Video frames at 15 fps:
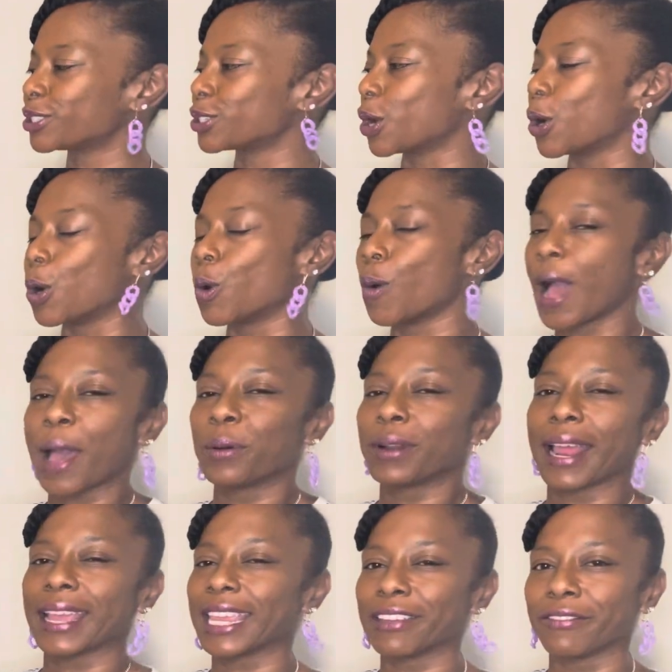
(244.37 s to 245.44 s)
So why would
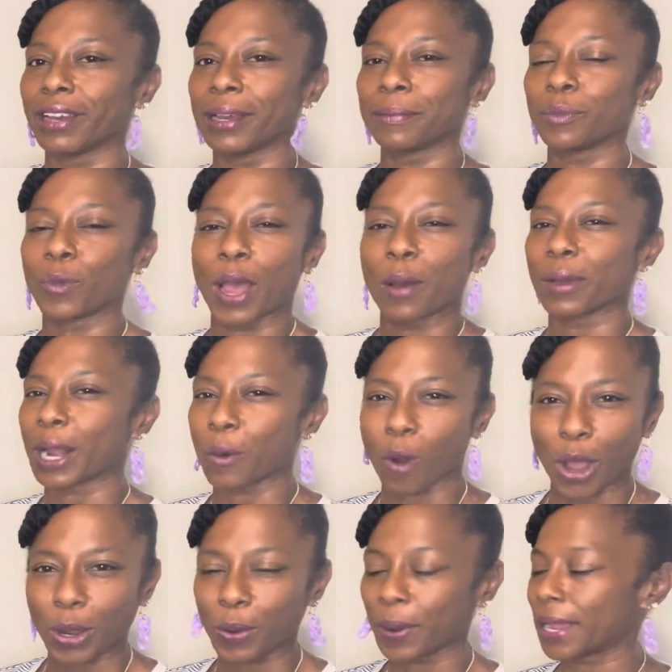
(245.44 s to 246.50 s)
I give up? Why would I
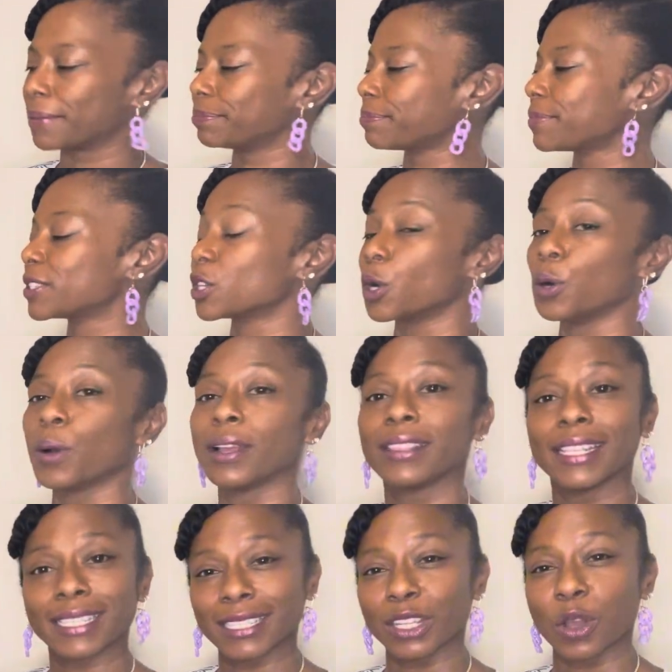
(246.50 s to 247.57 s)
walk away? So
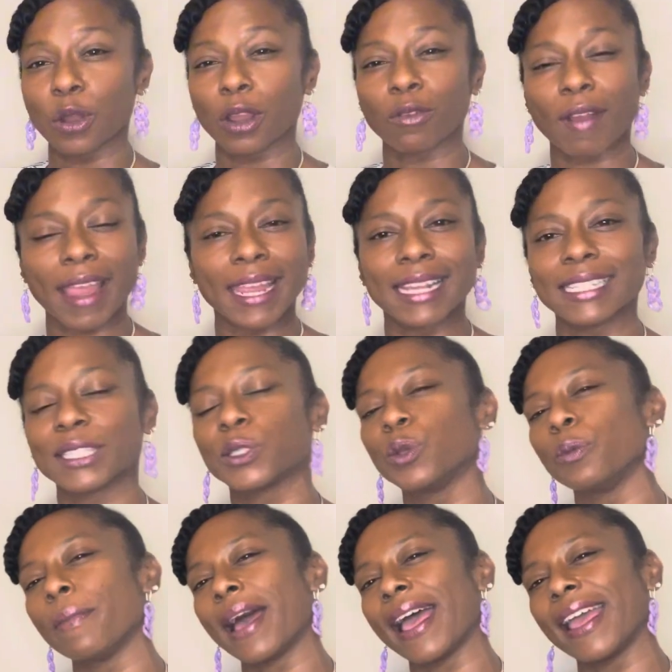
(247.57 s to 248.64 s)
this is going right into
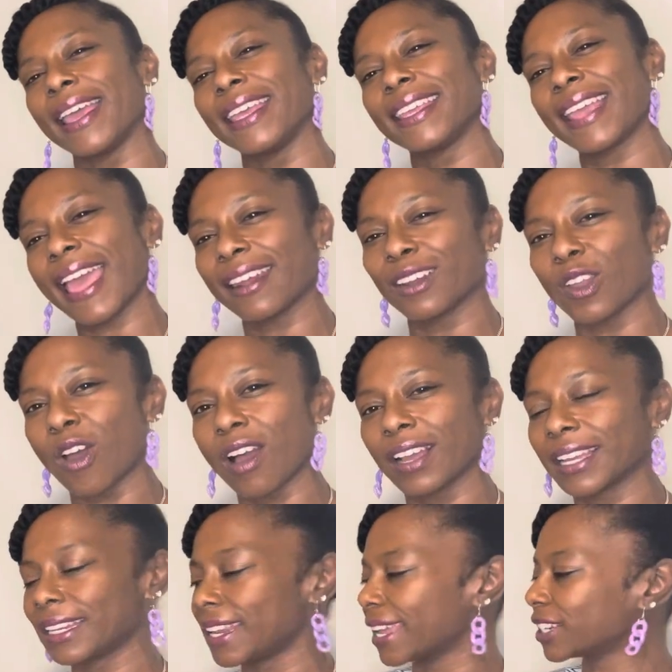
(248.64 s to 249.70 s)
my catalog
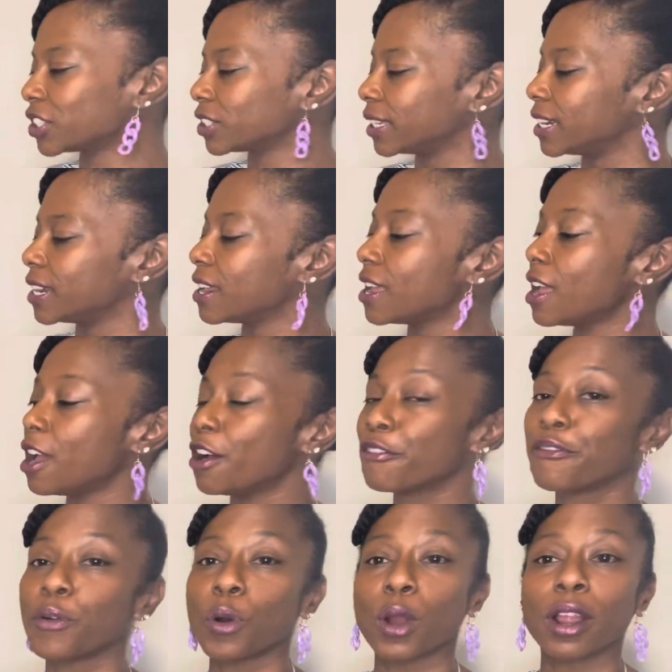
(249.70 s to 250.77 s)
collection
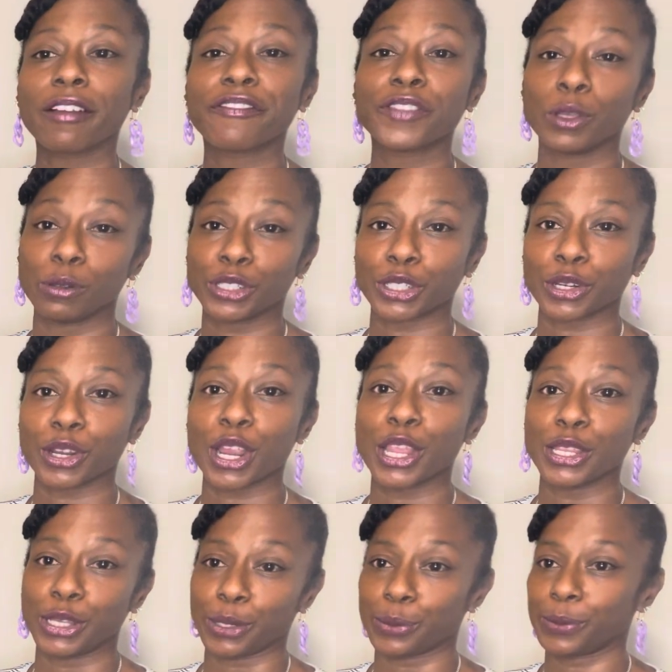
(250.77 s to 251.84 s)
for future
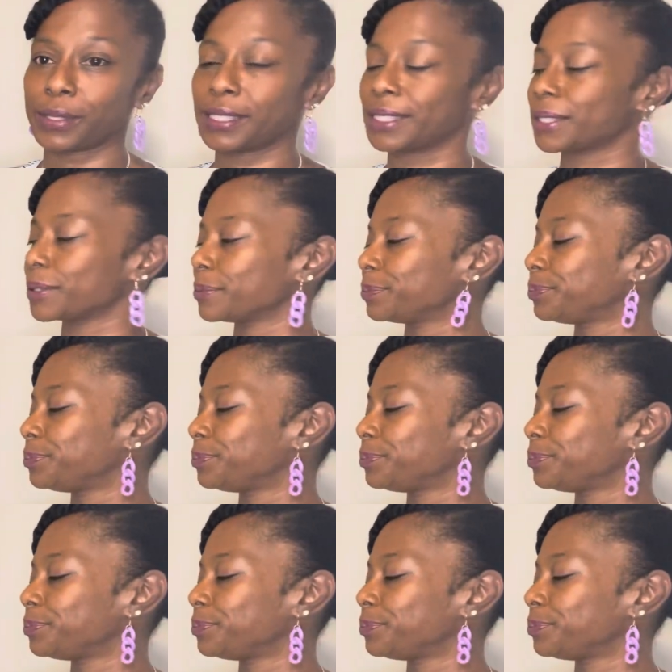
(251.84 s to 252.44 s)
use.